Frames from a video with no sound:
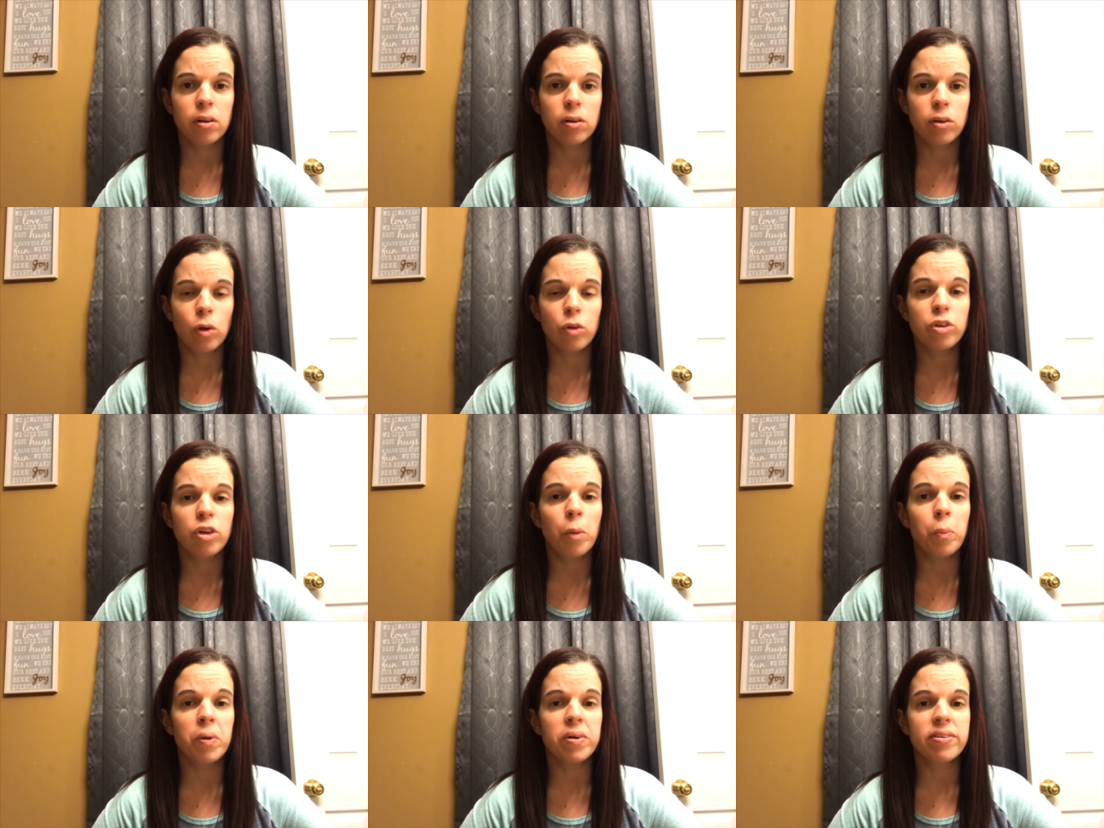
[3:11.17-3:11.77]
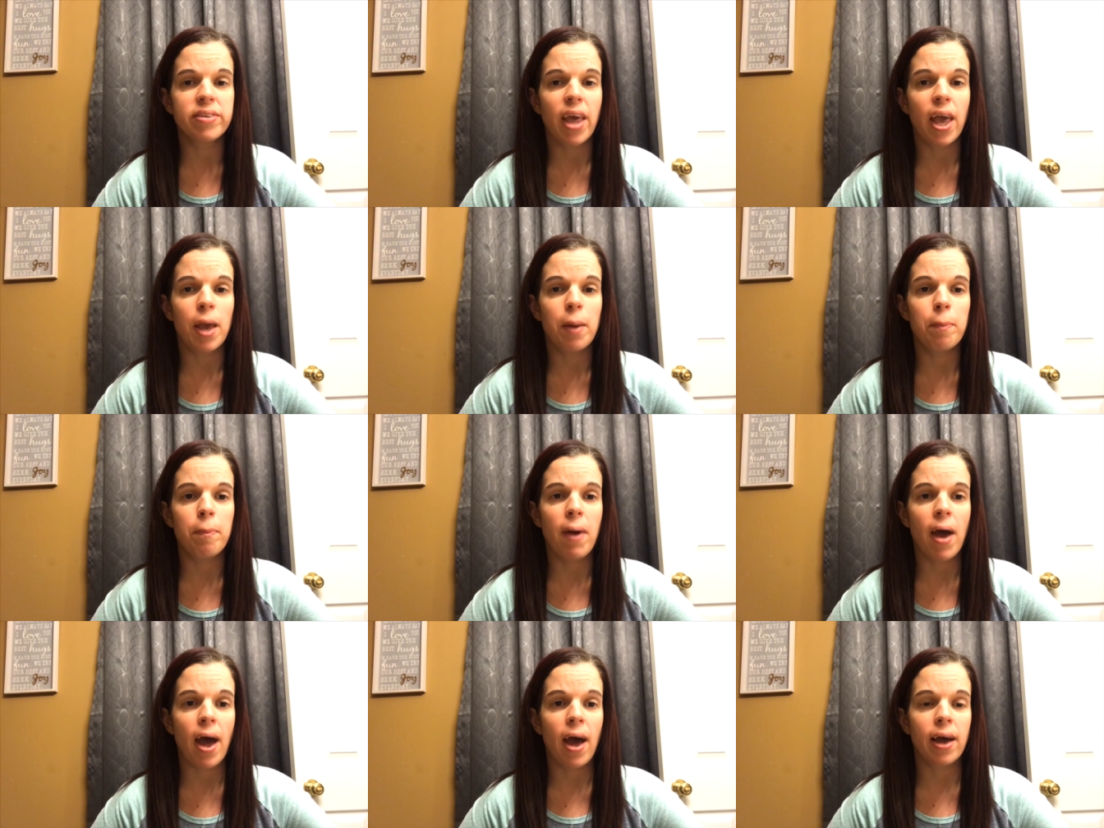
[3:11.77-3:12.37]
those numbers
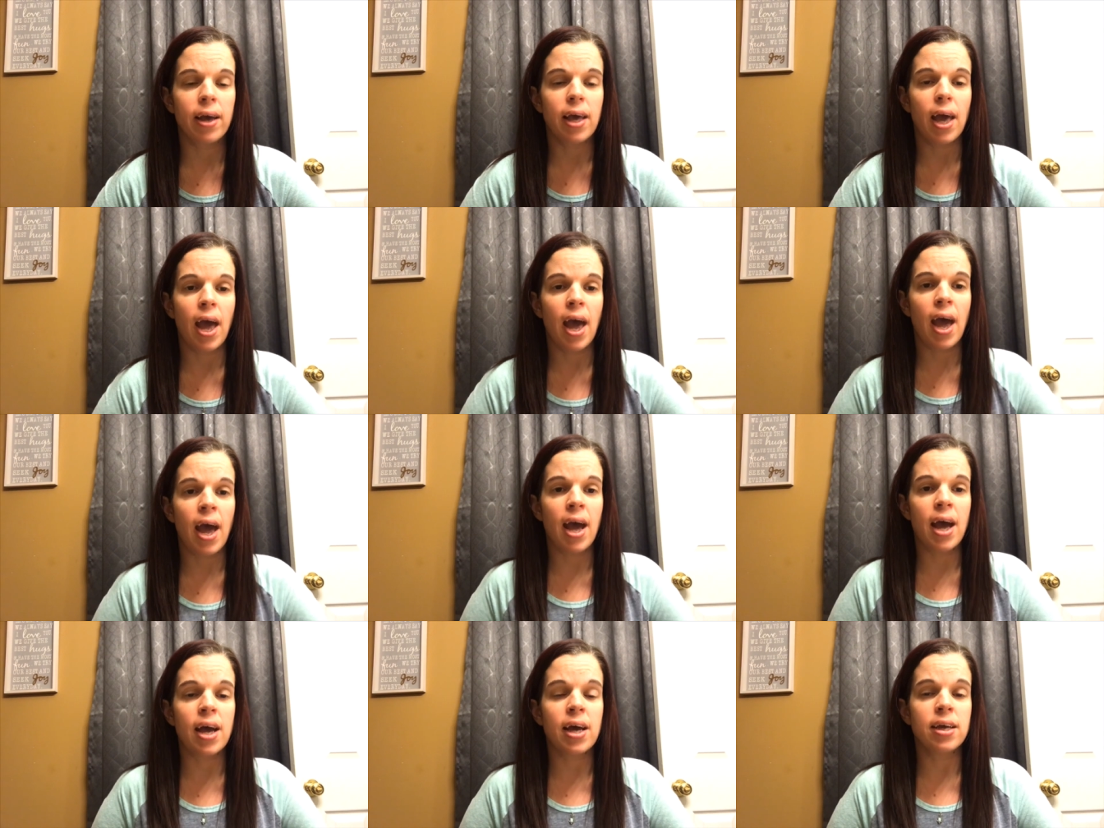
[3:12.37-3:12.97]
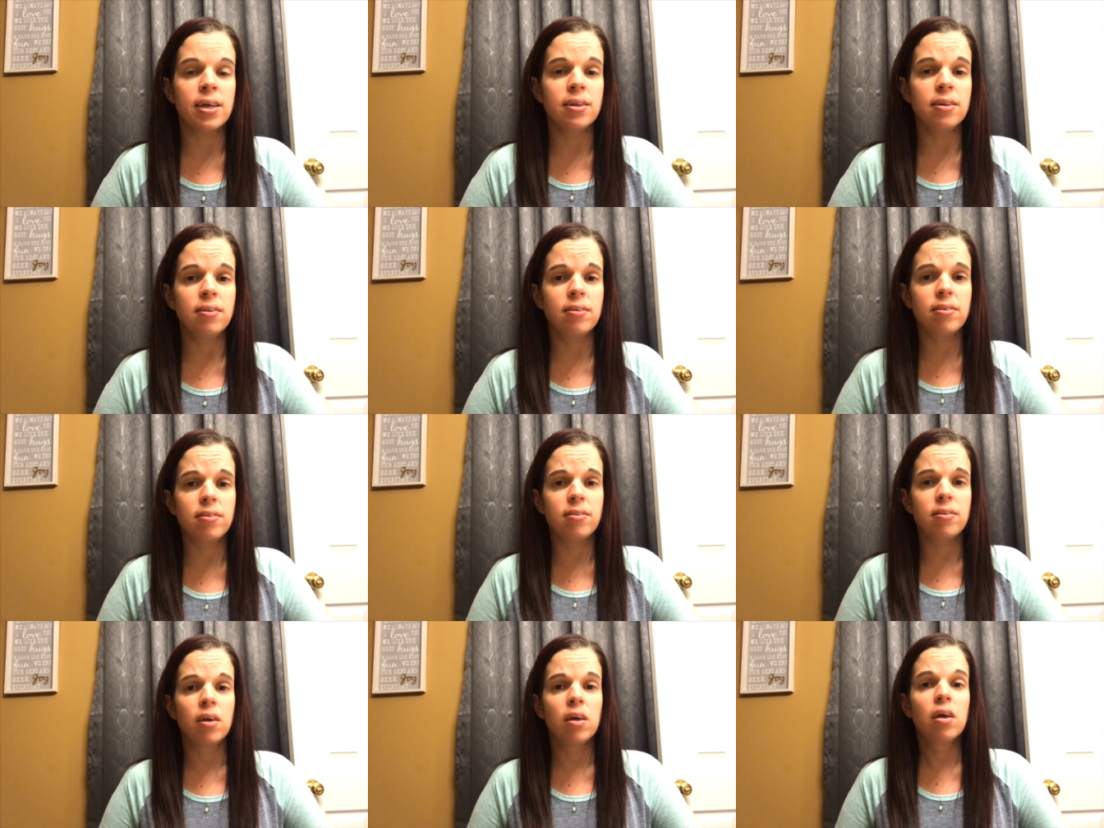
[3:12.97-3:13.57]
came back
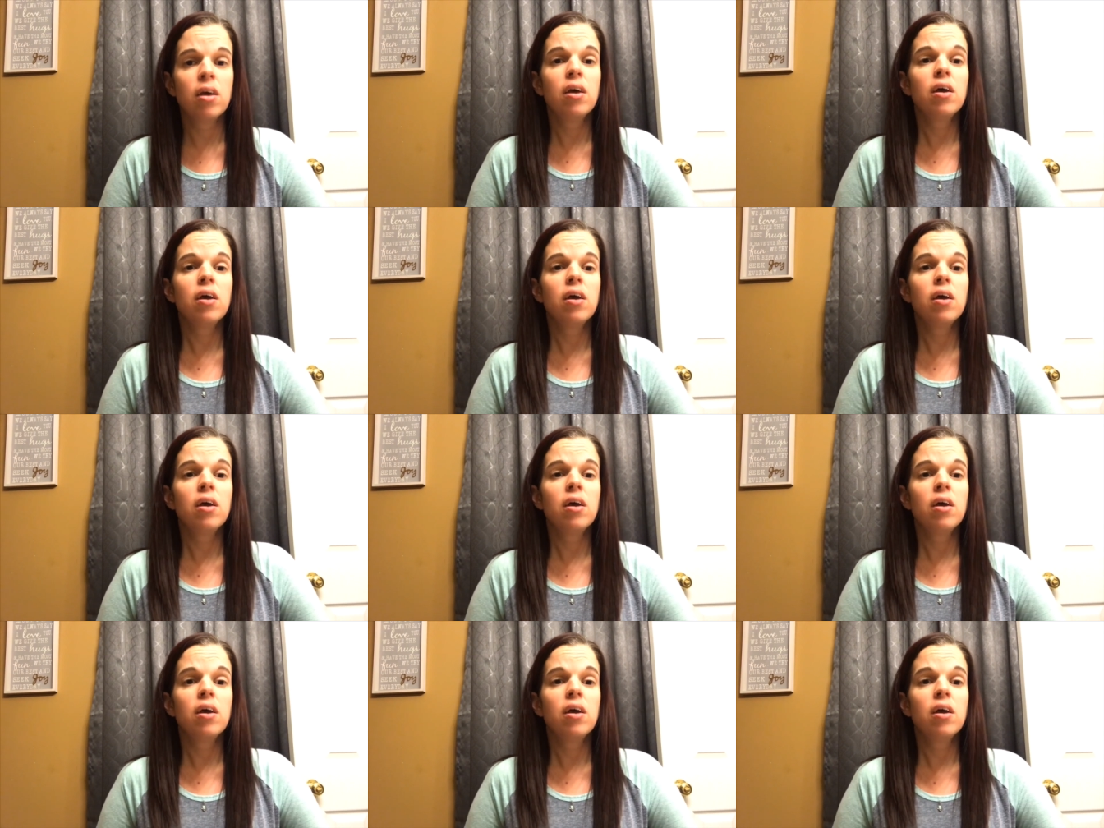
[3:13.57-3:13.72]
as,